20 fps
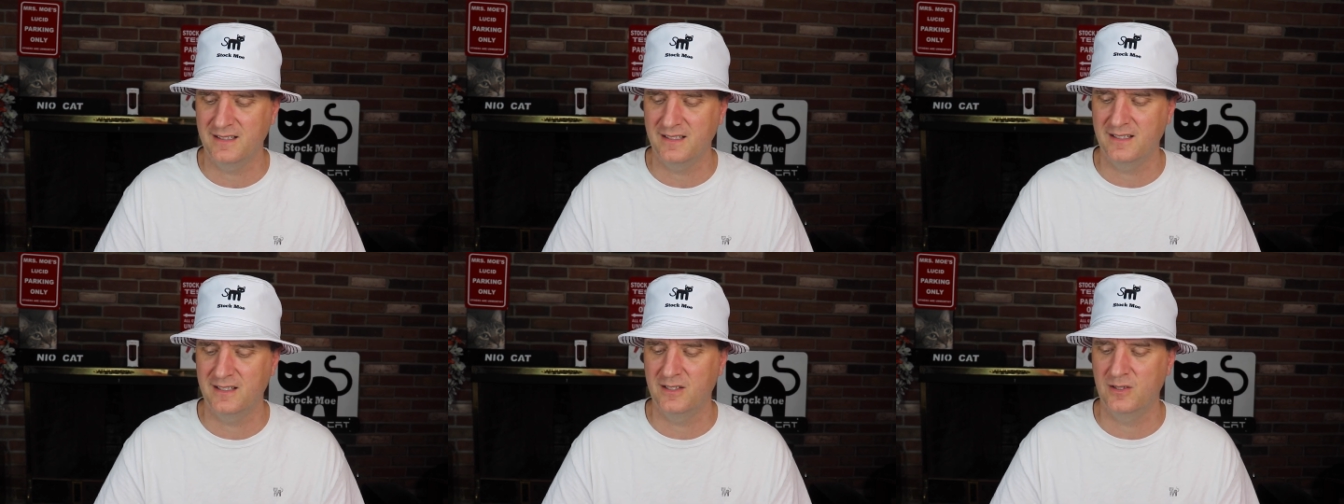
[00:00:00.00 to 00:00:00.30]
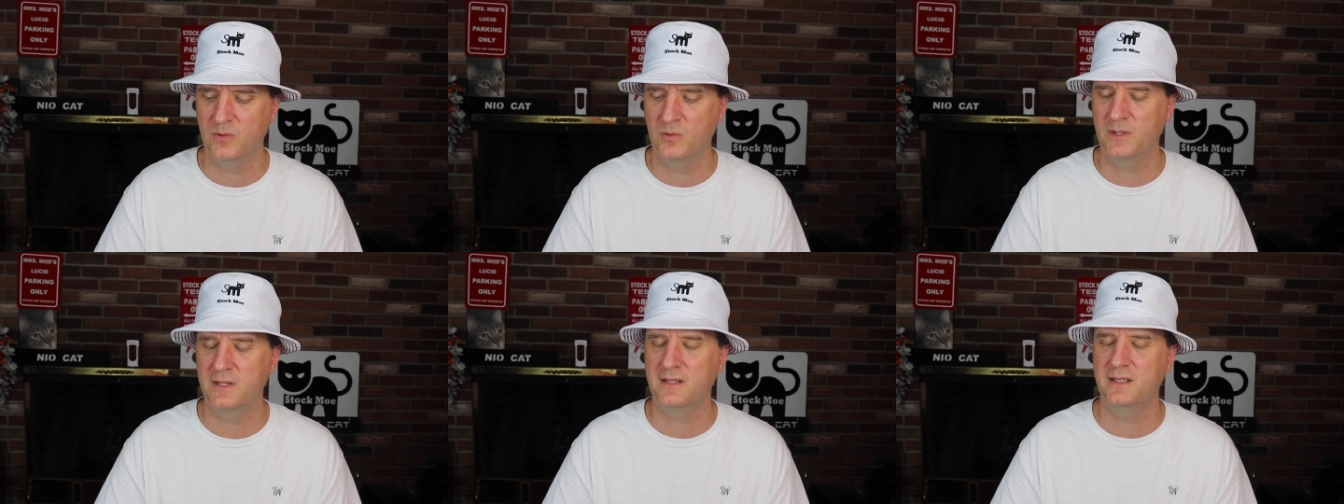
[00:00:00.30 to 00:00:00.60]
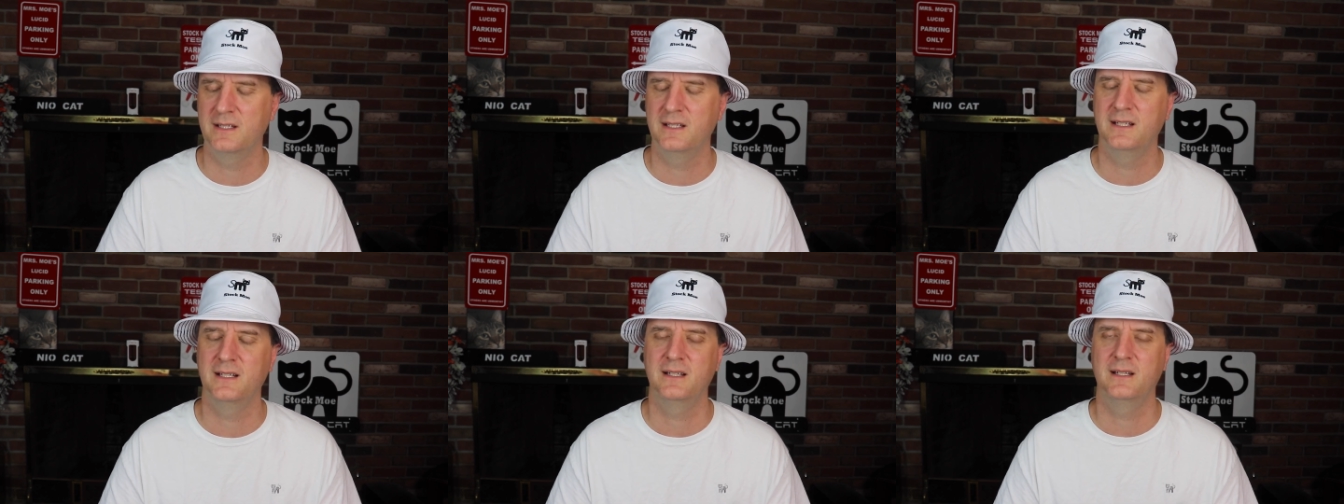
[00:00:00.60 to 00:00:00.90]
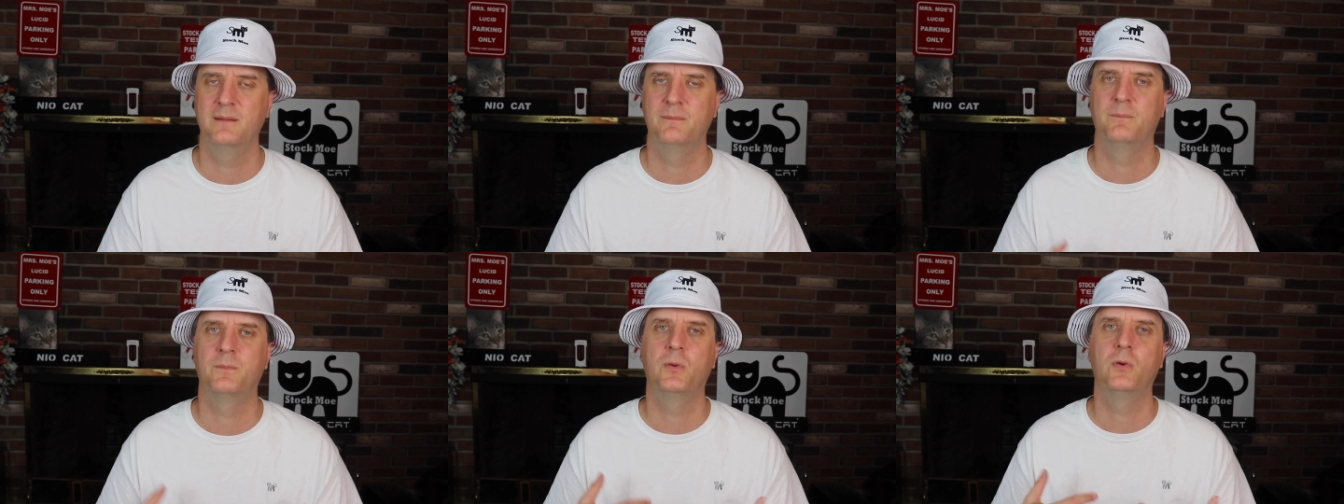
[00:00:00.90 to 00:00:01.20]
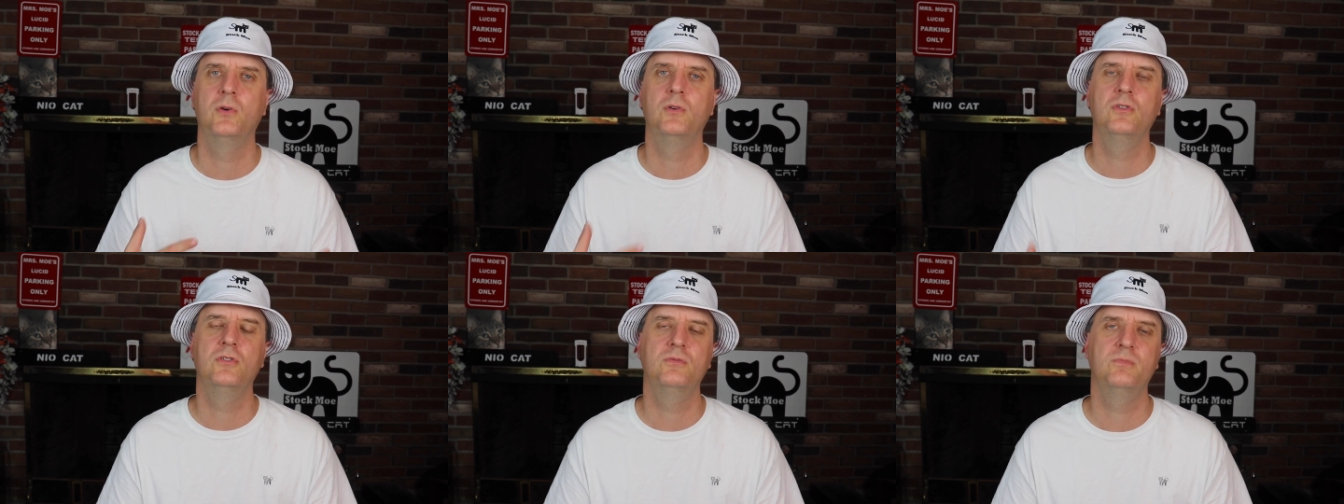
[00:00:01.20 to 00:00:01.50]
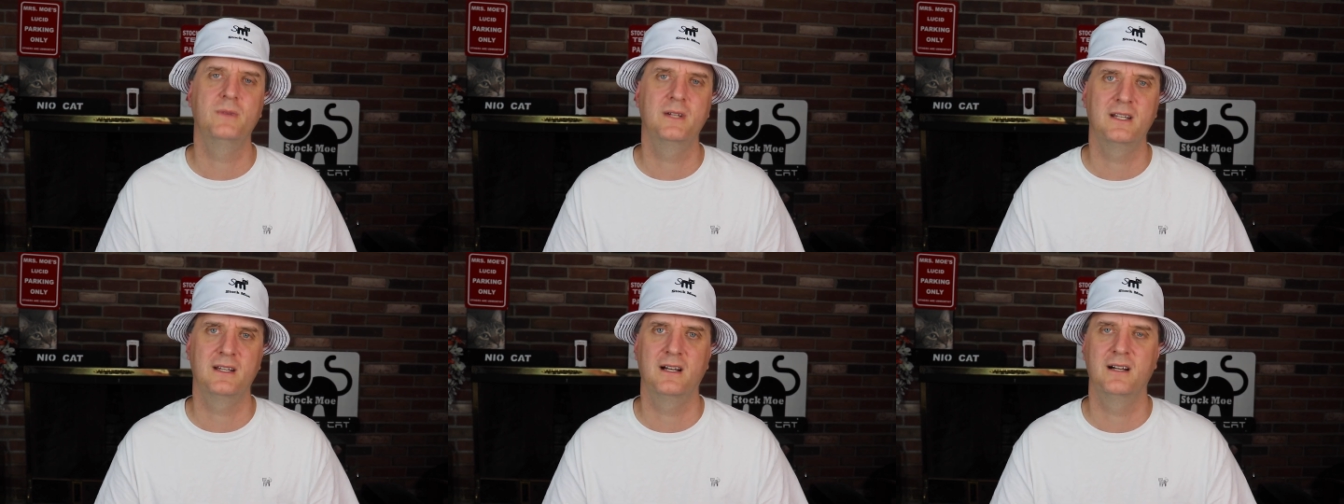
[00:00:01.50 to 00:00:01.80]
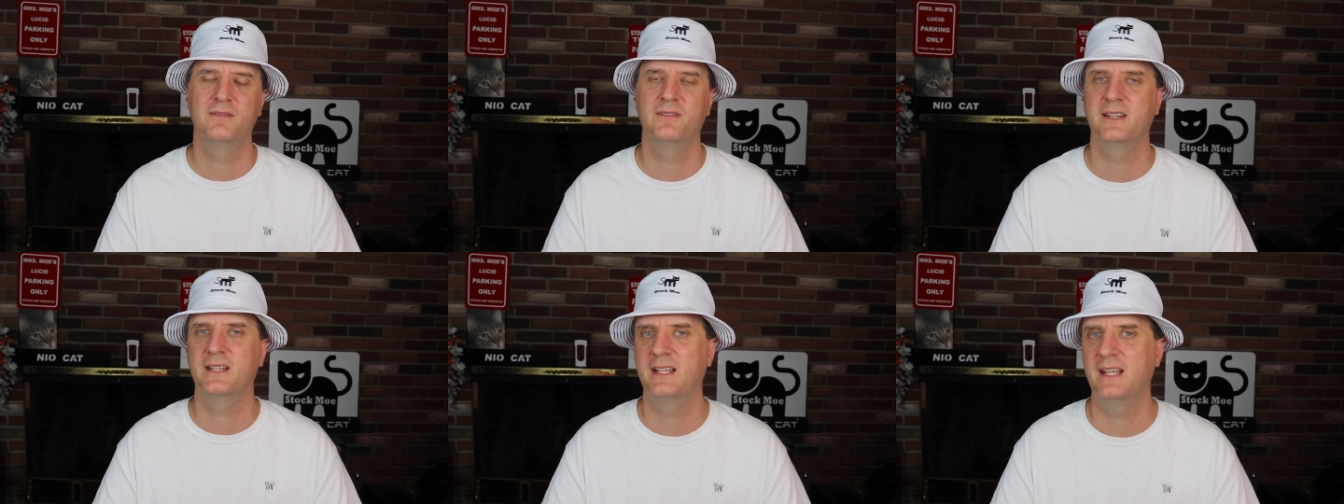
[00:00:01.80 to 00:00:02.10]
you know, with the improvement
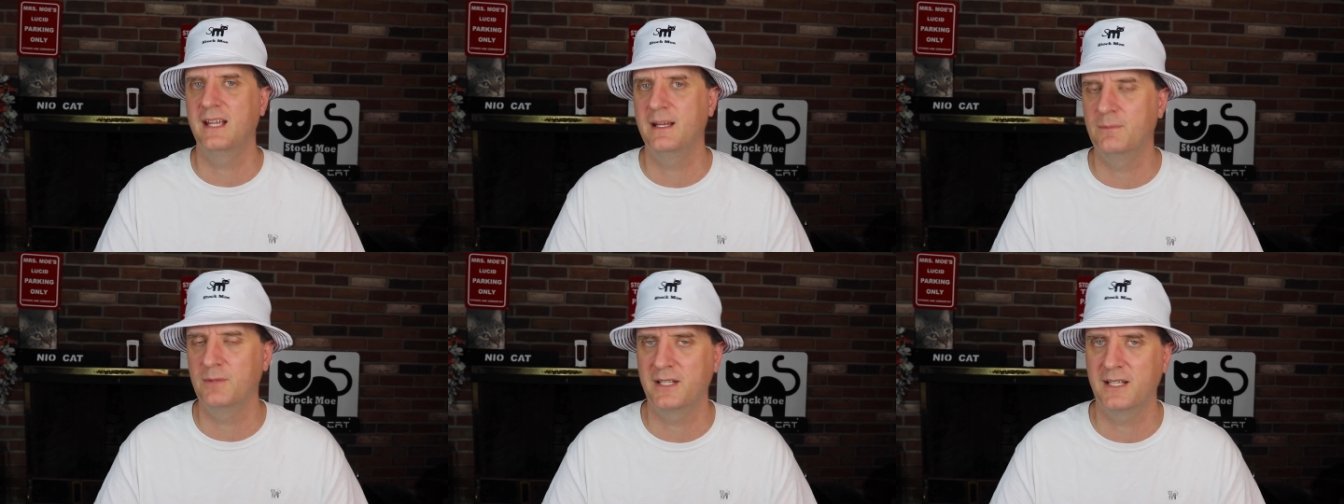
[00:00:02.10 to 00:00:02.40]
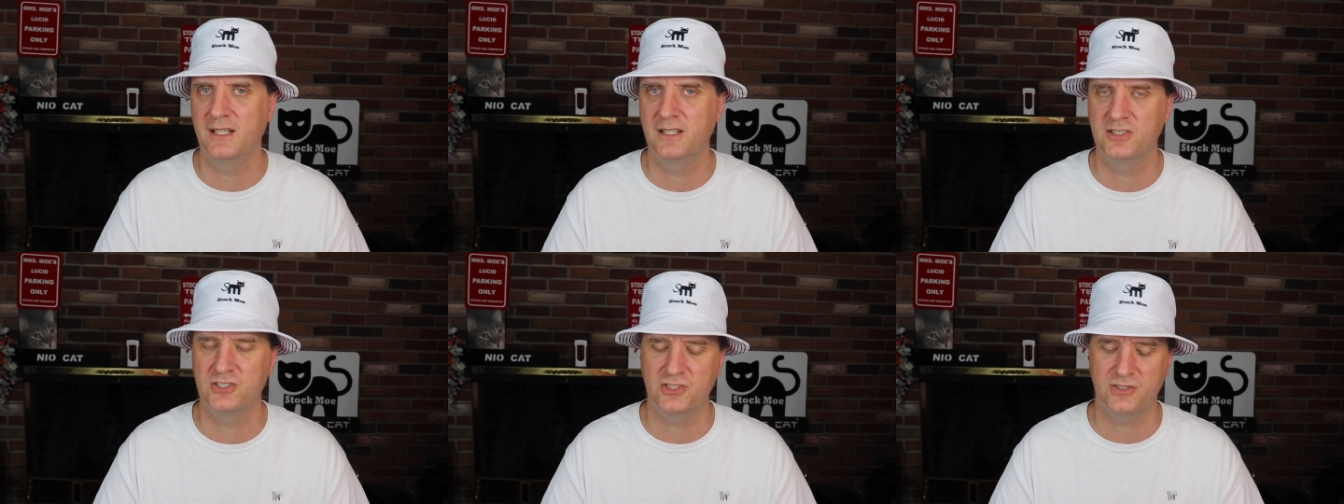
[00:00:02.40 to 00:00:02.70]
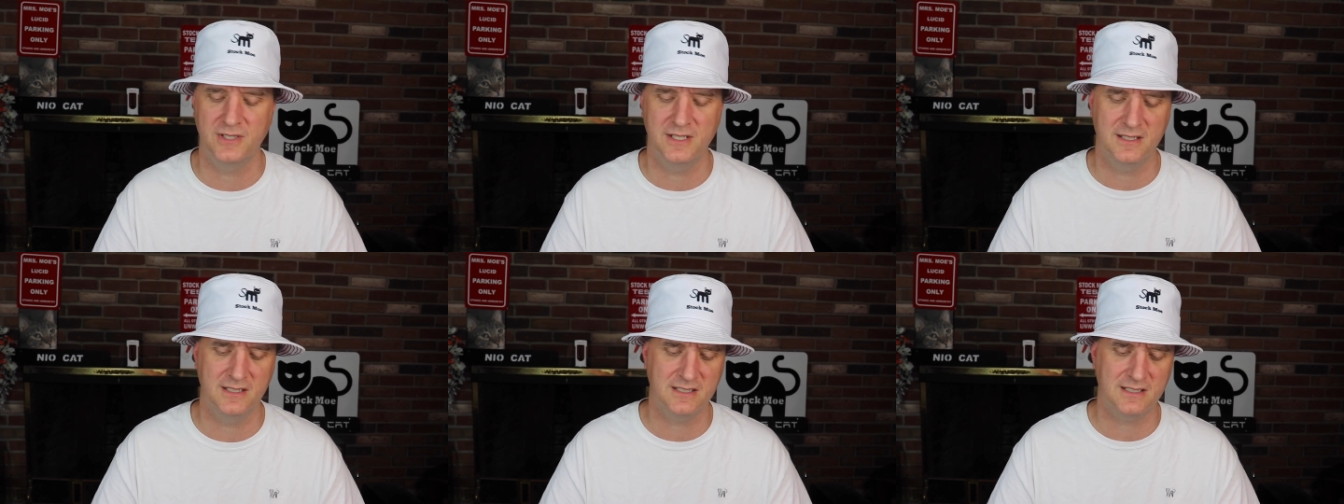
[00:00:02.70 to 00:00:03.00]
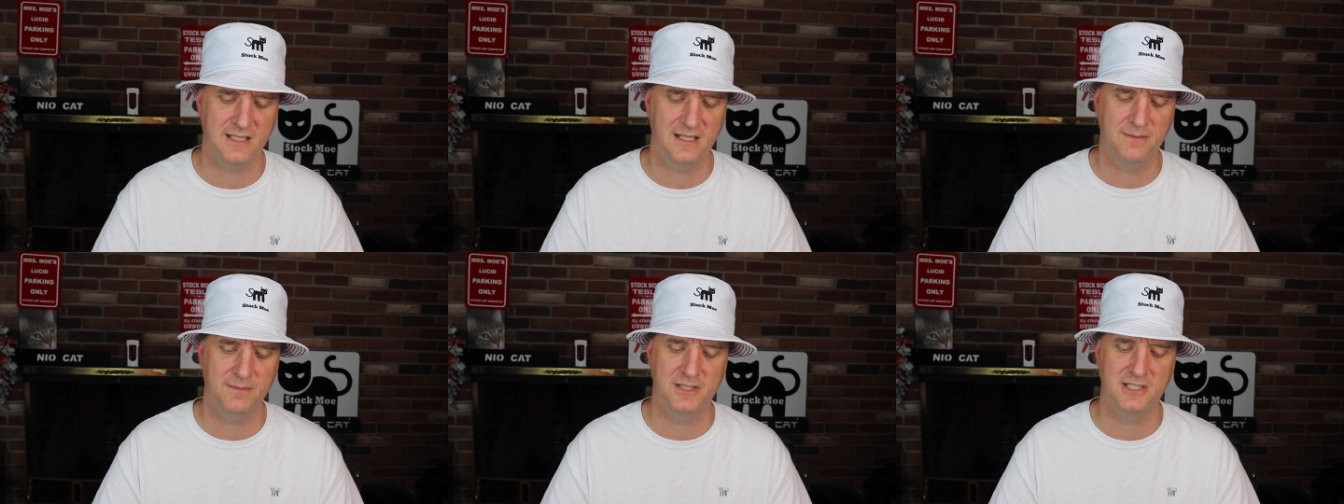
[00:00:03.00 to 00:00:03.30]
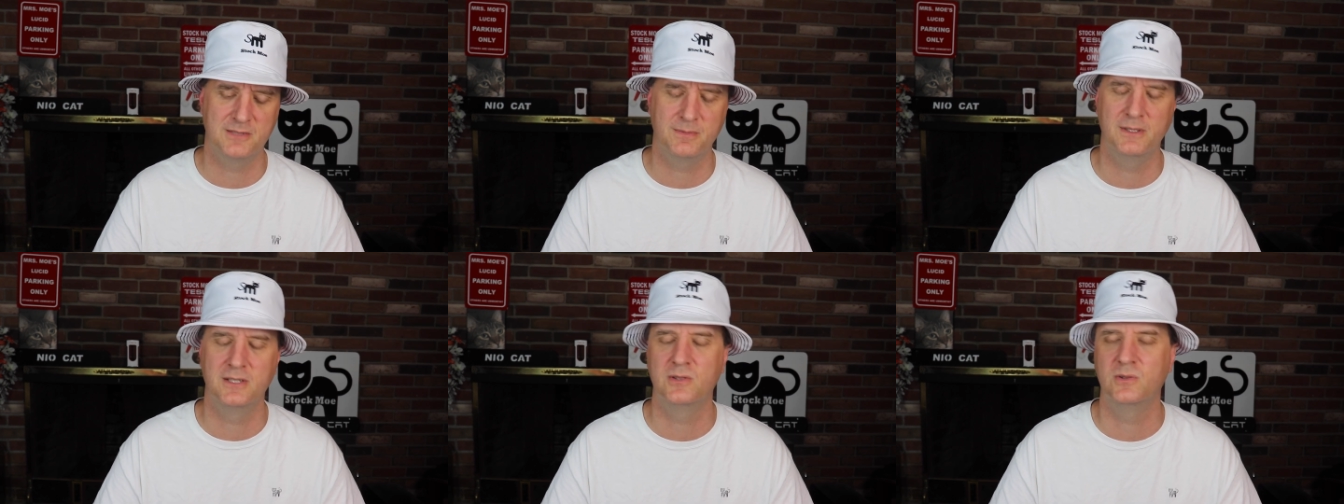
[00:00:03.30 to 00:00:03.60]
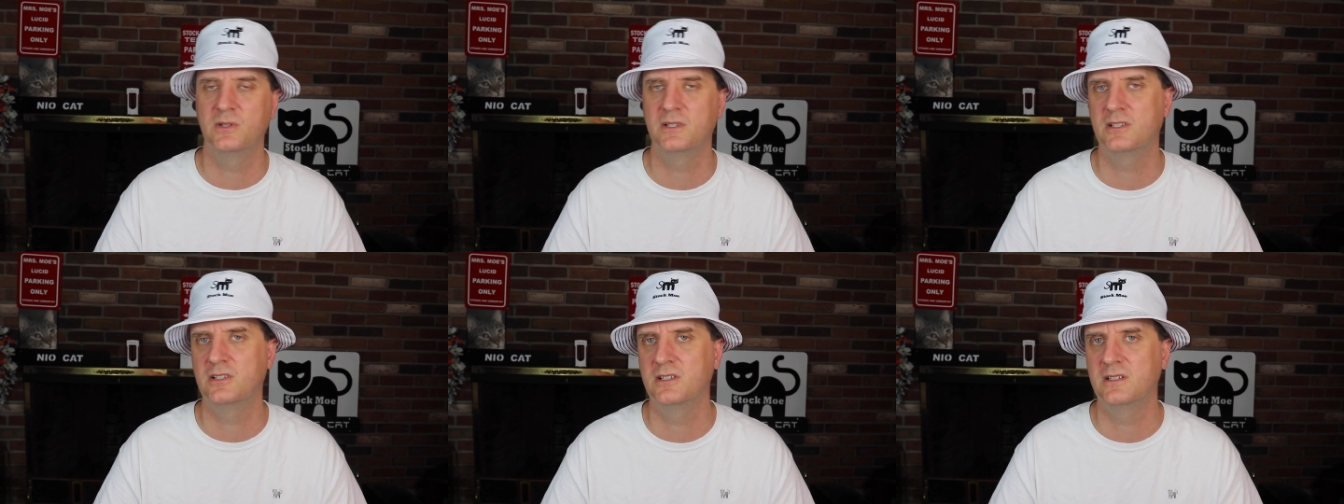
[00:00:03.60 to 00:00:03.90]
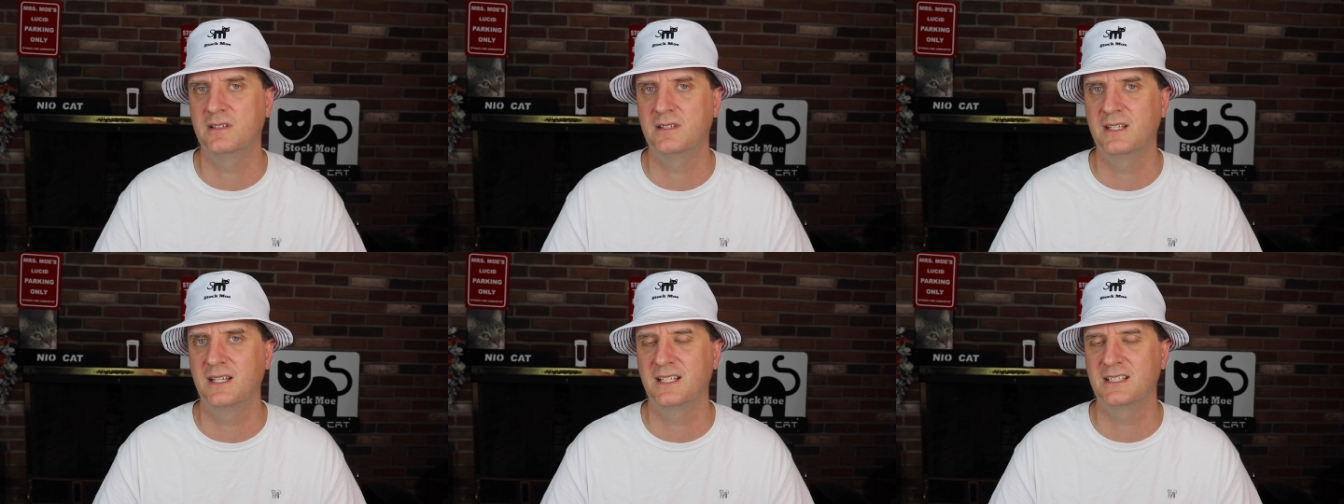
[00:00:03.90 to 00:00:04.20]
of the gambling industry, this company's been doing
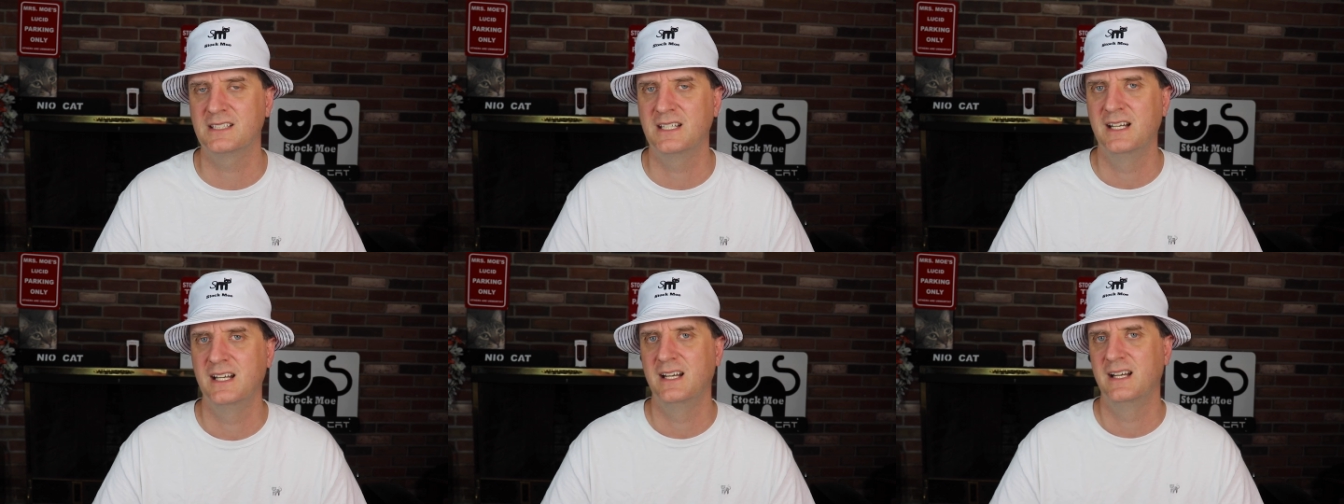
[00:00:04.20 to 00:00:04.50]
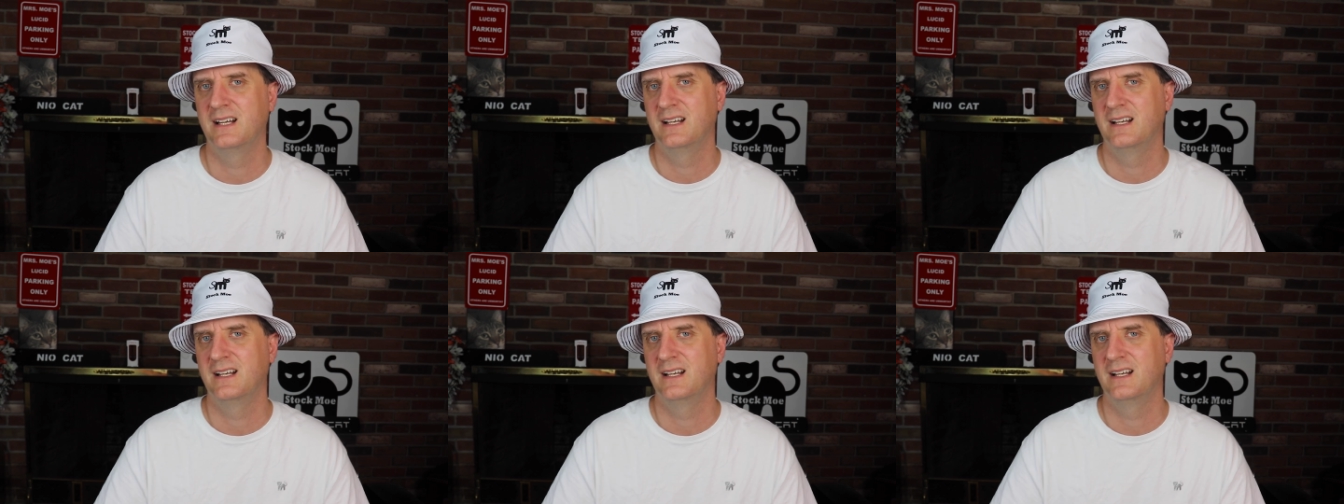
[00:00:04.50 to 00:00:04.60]
good things.